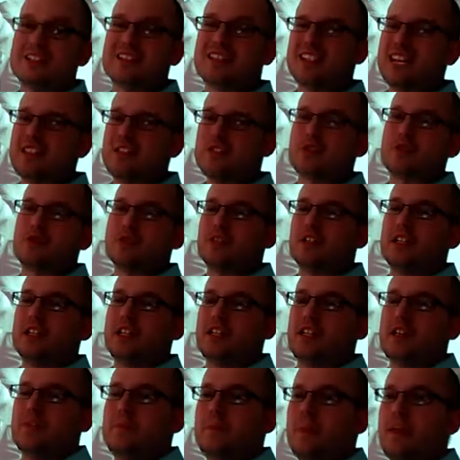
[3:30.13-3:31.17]

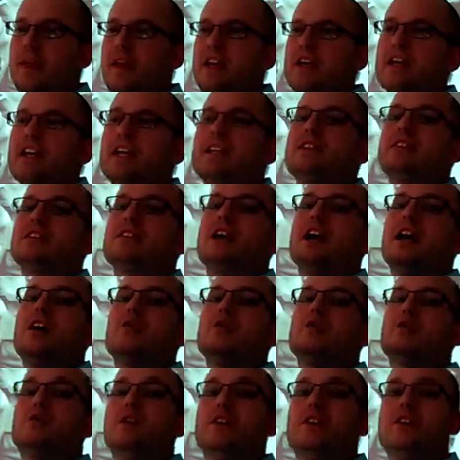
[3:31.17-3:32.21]
centrally, it
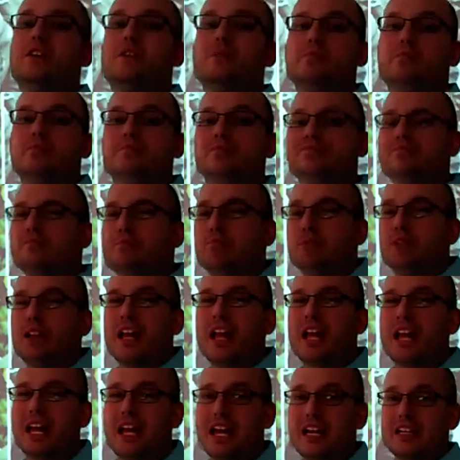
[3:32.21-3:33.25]
sounds very
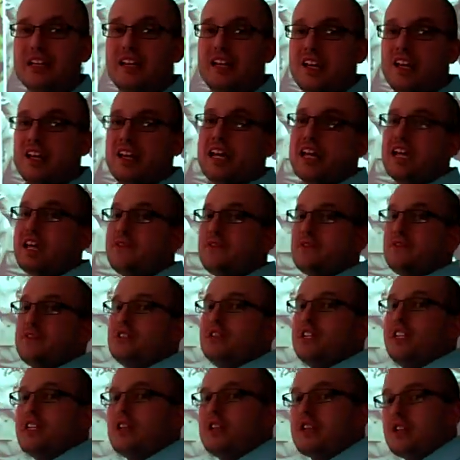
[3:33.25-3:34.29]
bland. If you
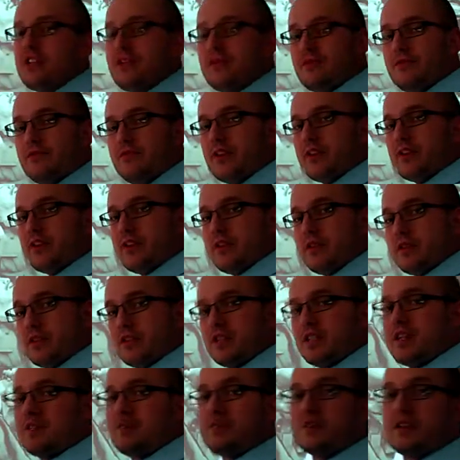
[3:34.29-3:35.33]
teach it
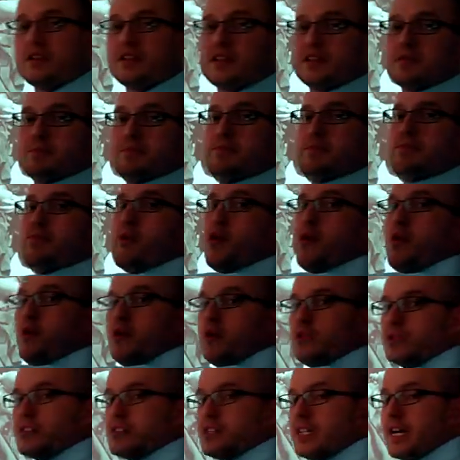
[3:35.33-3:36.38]
on one of these
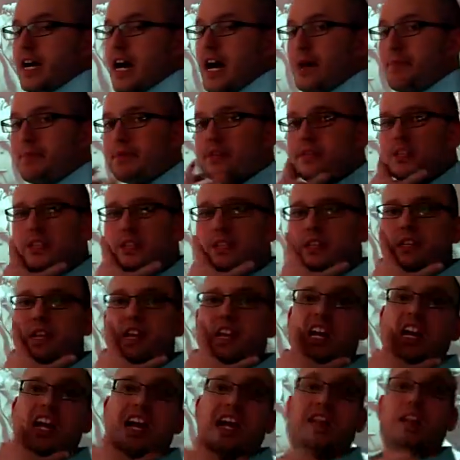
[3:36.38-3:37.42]
poles and the opposites,
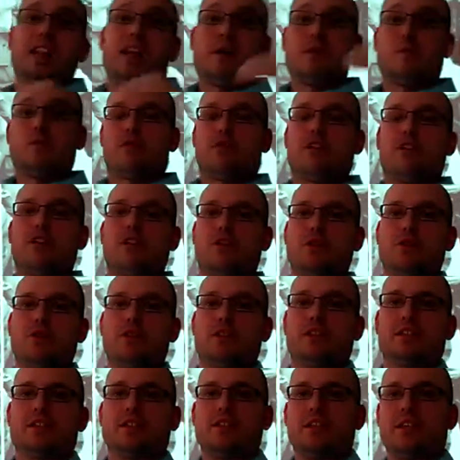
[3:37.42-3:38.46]
a lot more
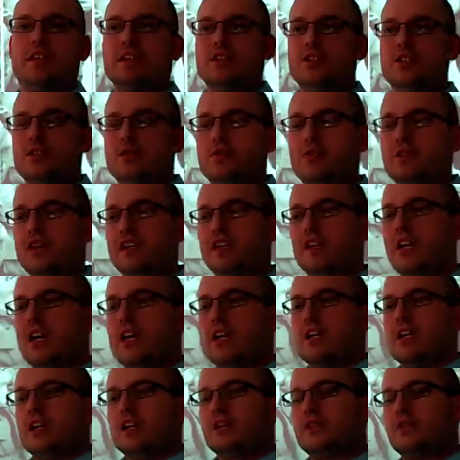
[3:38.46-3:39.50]
interest and intrigue.
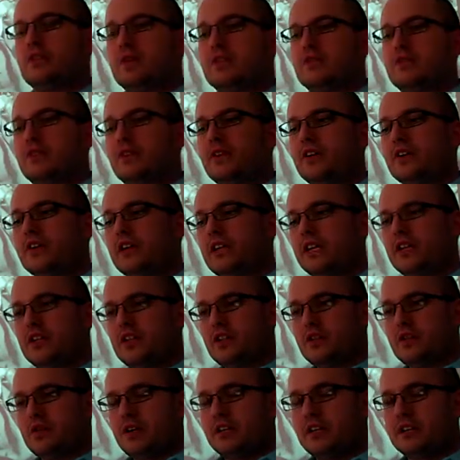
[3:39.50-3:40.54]
So it's very
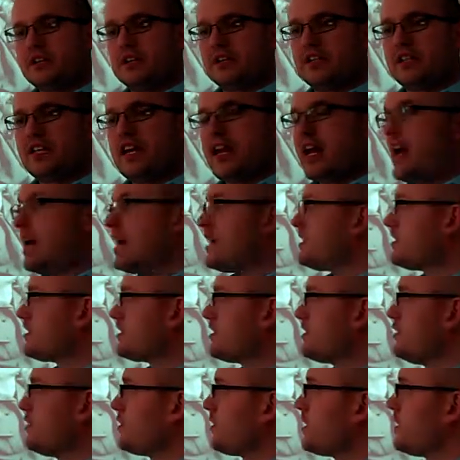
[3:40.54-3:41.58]
interesting that
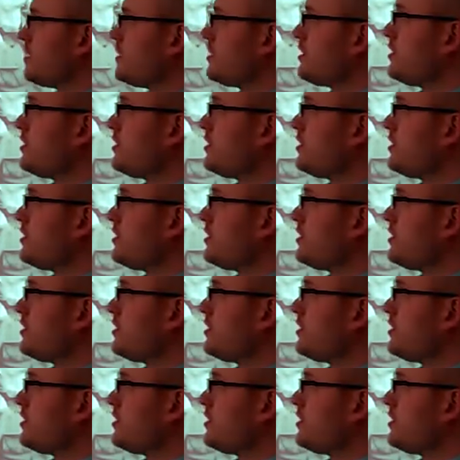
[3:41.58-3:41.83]
as you can